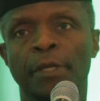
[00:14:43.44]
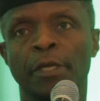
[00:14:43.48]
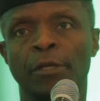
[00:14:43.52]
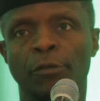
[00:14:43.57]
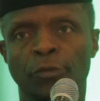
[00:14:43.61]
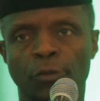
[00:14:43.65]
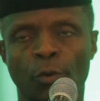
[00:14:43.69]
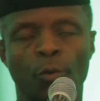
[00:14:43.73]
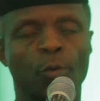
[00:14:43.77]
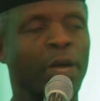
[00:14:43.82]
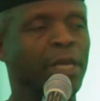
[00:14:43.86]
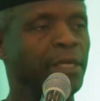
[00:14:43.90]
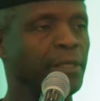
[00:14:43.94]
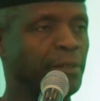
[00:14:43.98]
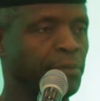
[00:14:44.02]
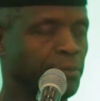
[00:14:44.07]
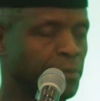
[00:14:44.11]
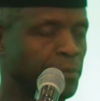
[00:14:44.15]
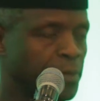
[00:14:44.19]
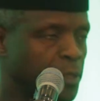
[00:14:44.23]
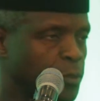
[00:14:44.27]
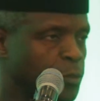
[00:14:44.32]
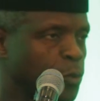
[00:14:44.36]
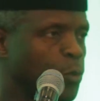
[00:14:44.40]
So
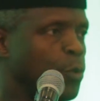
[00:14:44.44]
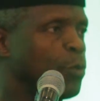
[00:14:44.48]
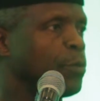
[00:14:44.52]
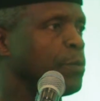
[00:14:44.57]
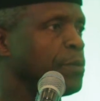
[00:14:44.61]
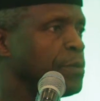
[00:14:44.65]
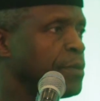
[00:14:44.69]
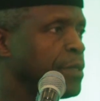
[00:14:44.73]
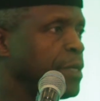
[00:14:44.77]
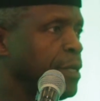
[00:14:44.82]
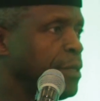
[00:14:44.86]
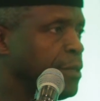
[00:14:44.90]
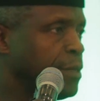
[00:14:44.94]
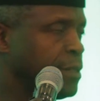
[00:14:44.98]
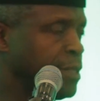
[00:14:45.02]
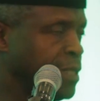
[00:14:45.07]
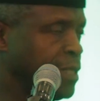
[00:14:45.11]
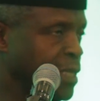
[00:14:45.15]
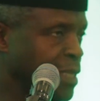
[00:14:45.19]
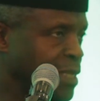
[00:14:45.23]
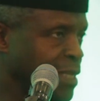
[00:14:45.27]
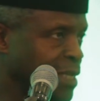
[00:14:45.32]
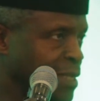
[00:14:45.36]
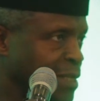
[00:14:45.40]

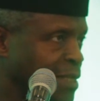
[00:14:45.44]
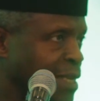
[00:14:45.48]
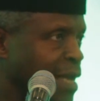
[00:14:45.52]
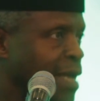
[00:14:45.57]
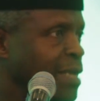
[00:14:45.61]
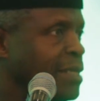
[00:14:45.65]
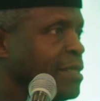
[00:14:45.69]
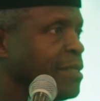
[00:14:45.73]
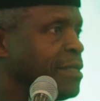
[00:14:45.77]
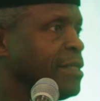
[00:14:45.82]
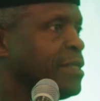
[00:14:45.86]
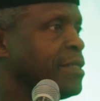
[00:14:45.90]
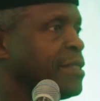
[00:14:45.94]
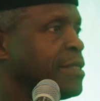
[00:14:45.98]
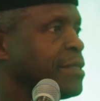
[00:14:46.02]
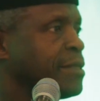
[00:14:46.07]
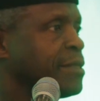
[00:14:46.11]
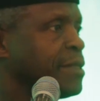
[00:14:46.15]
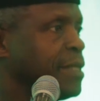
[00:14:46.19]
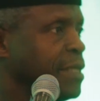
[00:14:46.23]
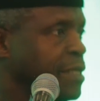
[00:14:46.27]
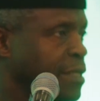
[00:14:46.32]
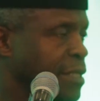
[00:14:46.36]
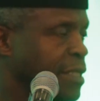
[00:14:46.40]
she designed
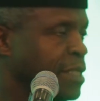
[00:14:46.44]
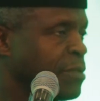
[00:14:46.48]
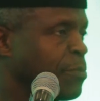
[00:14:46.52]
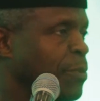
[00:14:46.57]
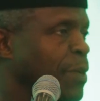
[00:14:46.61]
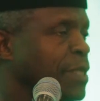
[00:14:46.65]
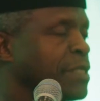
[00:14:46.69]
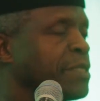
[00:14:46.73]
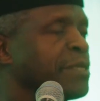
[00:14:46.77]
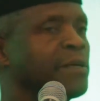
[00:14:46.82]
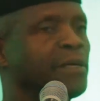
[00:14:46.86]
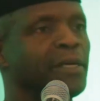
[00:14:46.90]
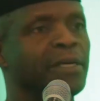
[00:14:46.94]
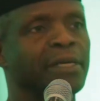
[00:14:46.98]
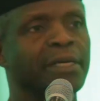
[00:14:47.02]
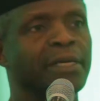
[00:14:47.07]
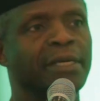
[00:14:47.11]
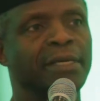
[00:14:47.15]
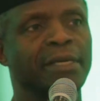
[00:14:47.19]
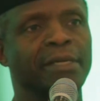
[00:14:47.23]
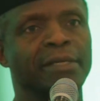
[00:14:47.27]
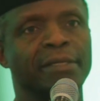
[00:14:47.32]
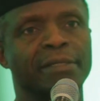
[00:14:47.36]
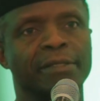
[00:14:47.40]
this particular
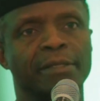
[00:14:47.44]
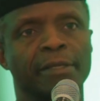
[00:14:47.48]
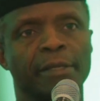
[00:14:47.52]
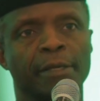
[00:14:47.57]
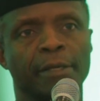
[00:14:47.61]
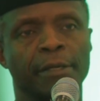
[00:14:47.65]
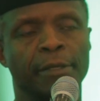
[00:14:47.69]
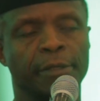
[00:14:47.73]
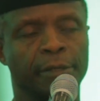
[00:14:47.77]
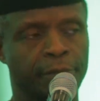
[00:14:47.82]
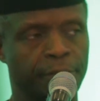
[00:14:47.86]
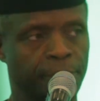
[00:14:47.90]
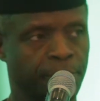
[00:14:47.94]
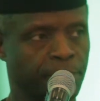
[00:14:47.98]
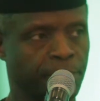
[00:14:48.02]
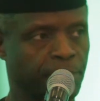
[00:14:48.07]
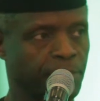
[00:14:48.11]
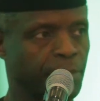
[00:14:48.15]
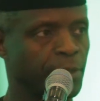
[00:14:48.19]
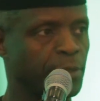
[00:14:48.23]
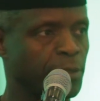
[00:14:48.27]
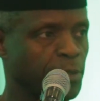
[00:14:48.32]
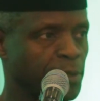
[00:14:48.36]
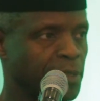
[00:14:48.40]
kit
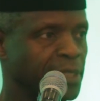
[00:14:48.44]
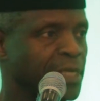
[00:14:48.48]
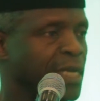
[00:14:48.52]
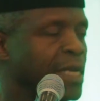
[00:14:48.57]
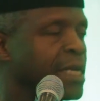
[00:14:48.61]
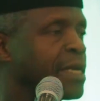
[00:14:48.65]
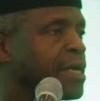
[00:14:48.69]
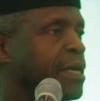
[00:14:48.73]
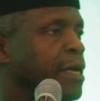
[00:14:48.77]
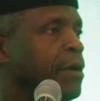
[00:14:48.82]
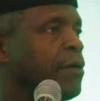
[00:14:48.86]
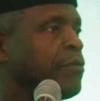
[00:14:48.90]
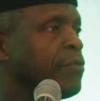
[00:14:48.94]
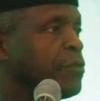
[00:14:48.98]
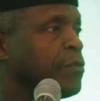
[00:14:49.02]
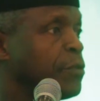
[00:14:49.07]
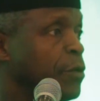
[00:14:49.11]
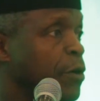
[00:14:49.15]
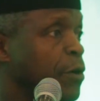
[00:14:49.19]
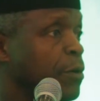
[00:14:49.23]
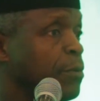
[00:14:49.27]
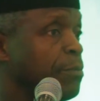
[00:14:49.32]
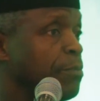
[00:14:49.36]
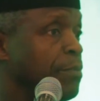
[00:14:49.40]
to take care of
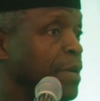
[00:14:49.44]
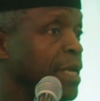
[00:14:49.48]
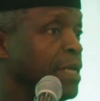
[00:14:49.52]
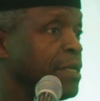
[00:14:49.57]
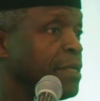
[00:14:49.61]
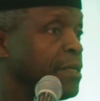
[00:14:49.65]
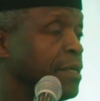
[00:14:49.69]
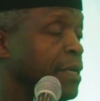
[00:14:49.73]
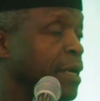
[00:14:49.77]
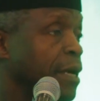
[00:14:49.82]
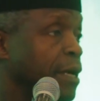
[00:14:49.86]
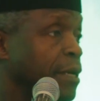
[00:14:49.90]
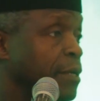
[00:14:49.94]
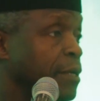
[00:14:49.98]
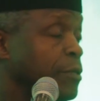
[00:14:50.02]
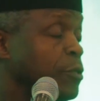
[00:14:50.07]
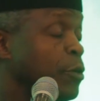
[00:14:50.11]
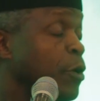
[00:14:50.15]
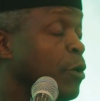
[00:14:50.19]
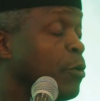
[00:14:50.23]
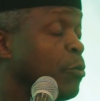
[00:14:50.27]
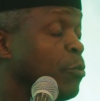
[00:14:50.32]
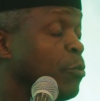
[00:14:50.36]
young women, and